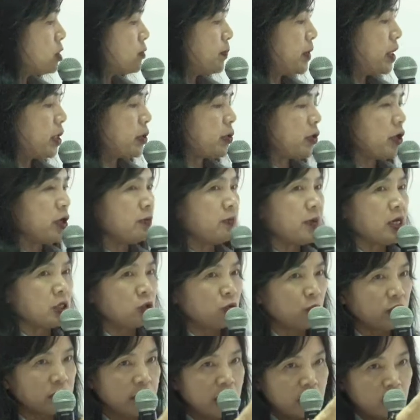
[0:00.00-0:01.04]
the ICP-MS,
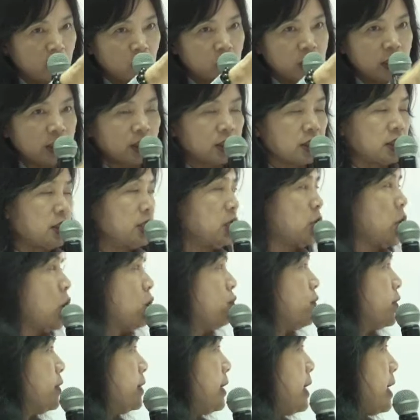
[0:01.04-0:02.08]
you can see
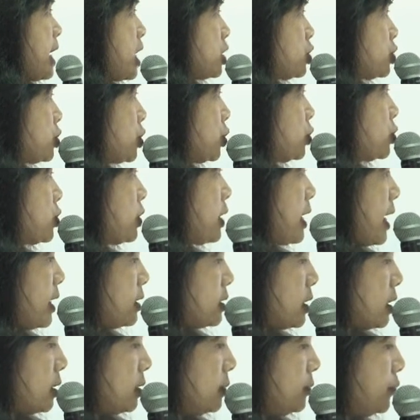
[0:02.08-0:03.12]
over there. I'll show you
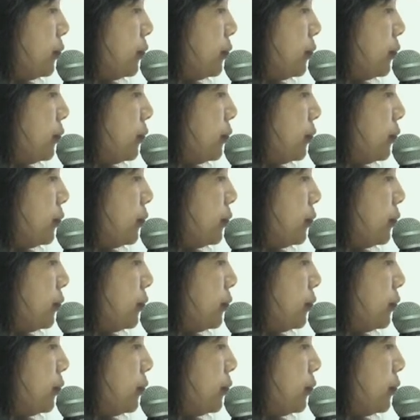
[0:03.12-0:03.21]
later.